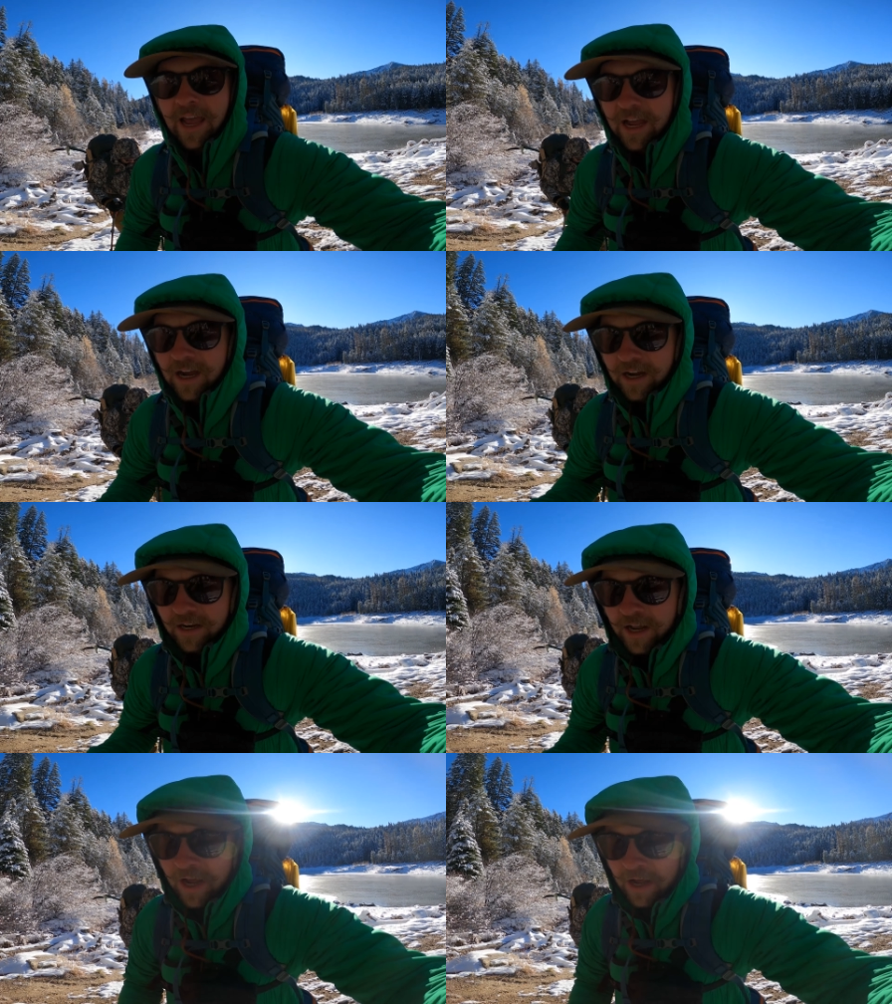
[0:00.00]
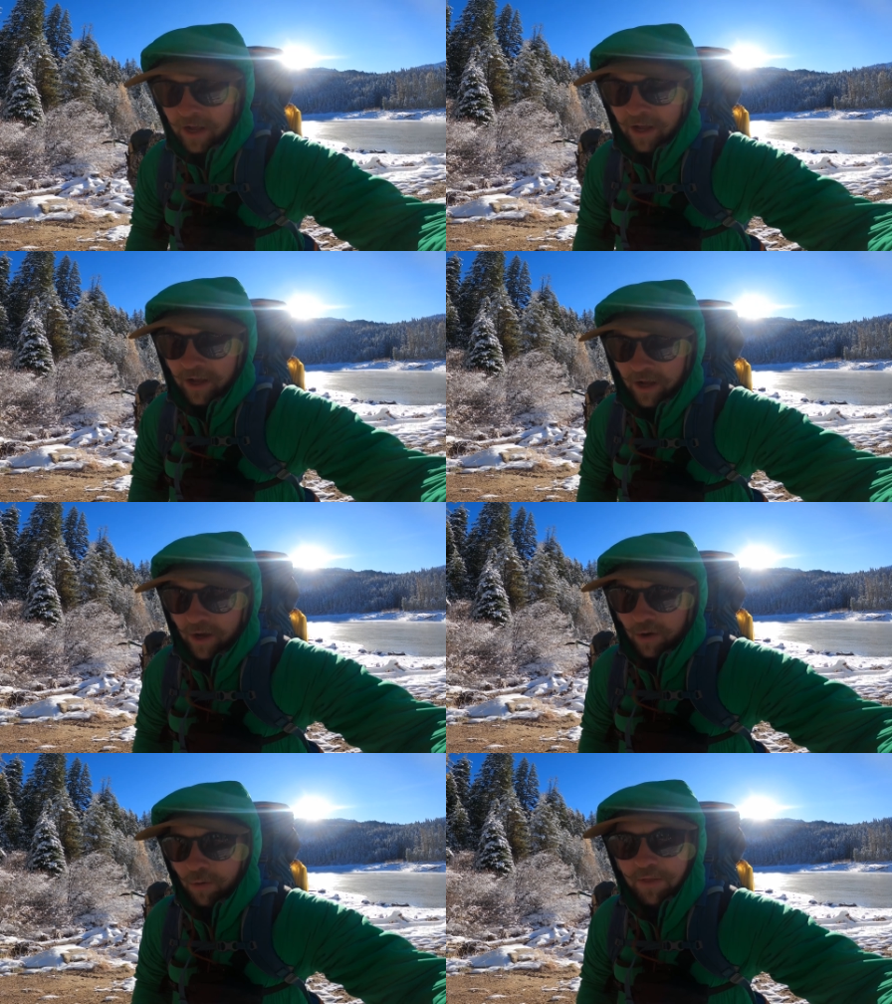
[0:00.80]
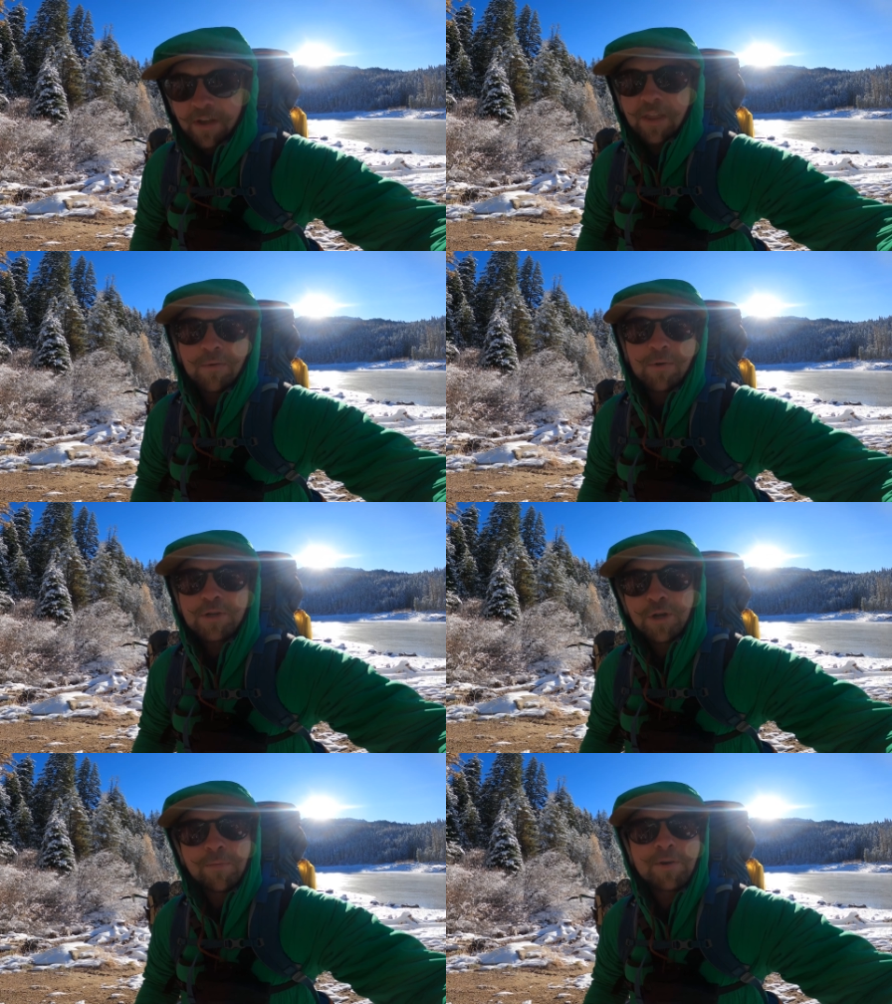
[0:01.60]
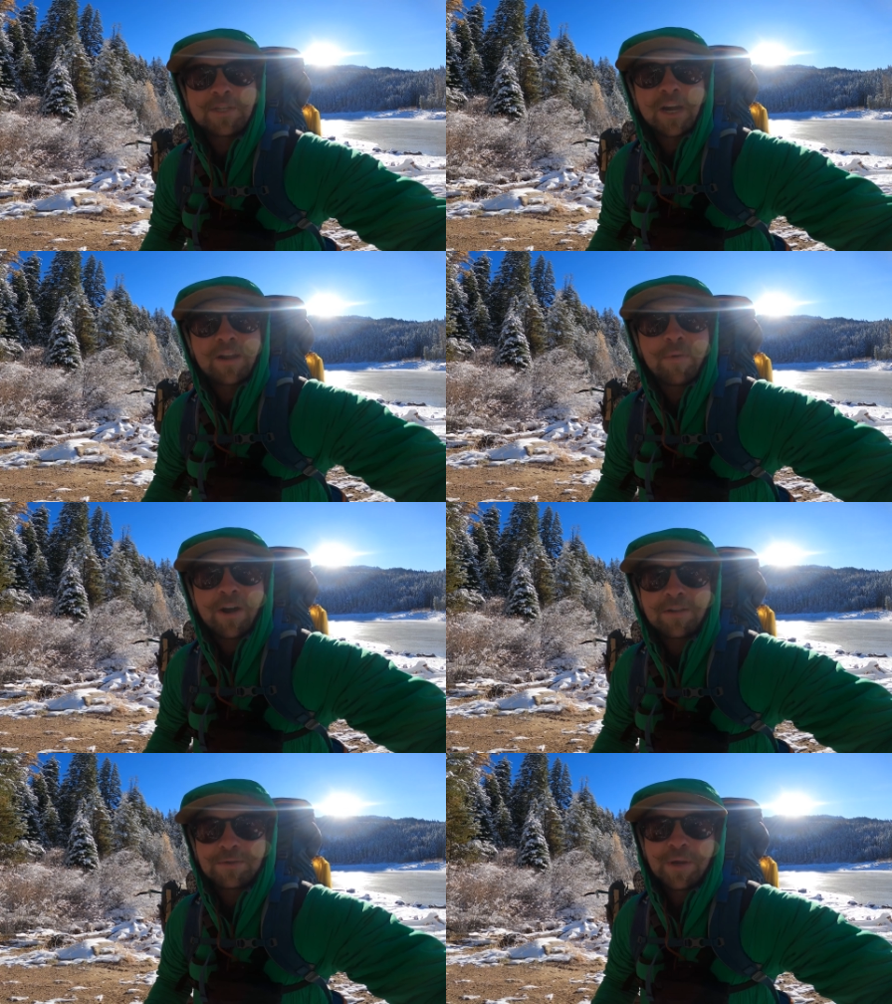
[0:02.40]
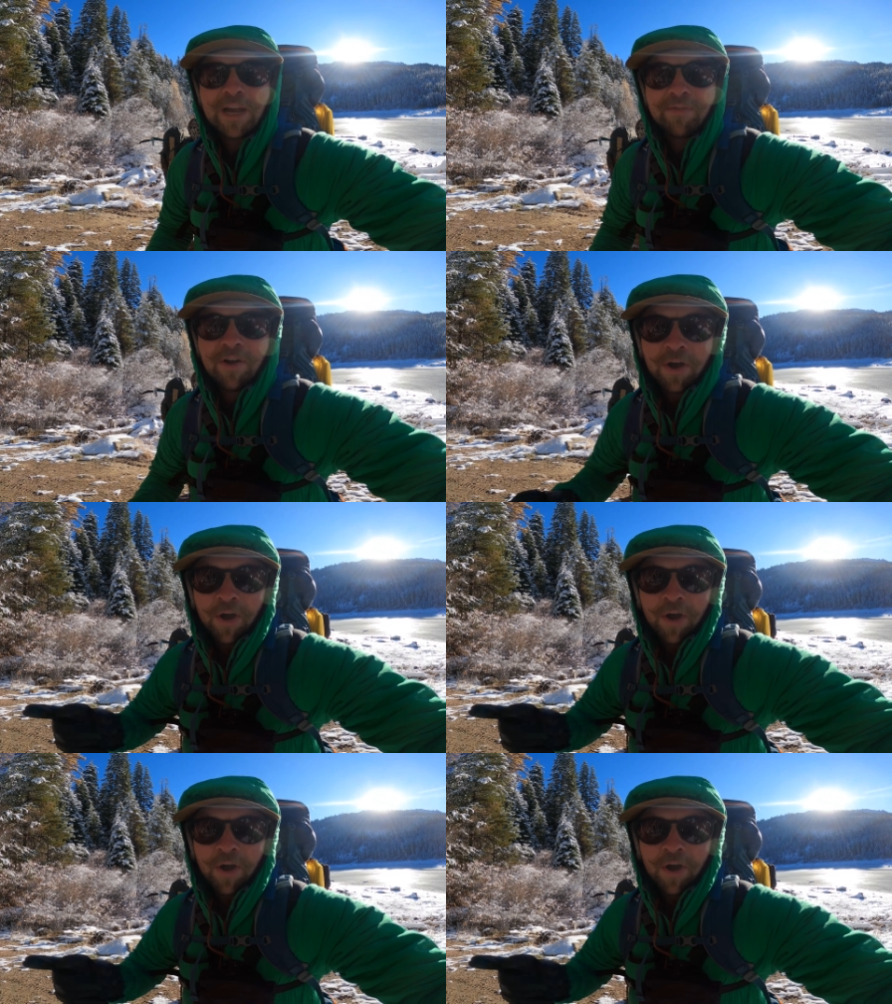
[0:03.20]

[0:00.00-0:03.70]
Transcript: And one thing that we're super excited about is we have